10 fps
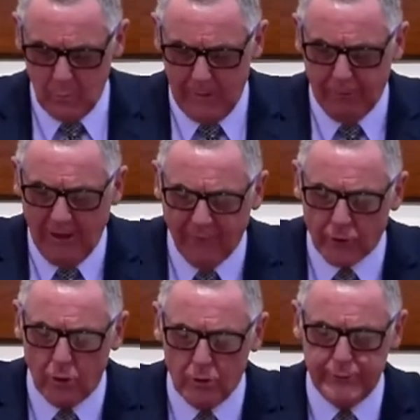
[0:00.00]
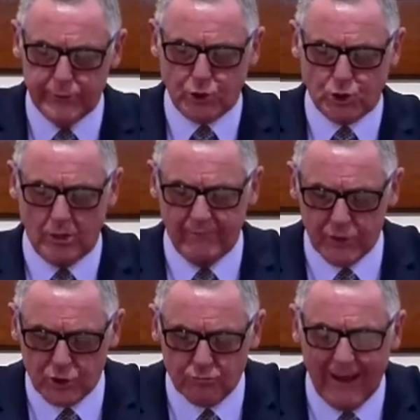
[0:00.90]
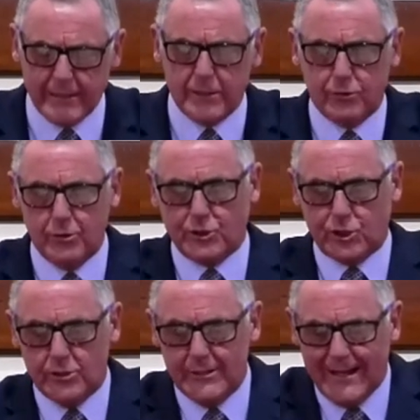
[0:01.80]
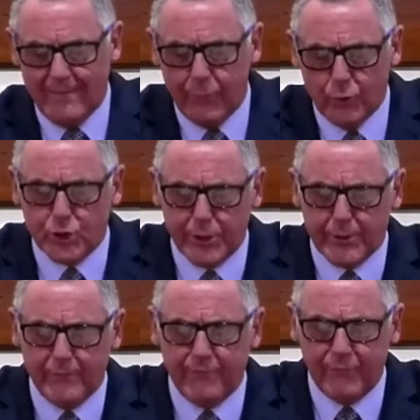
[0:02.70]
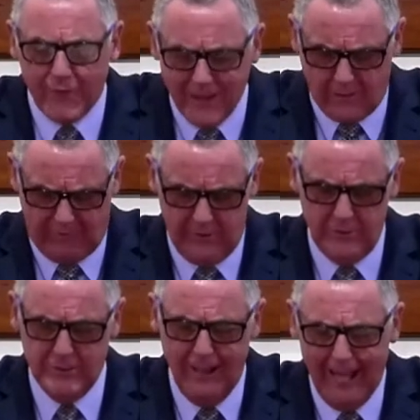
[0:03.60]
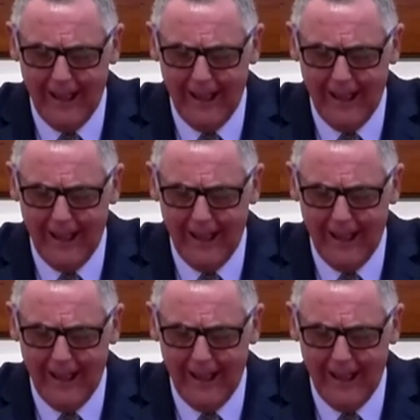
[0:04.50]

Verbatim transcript: We pray for all your servants right across our land, those that are faithful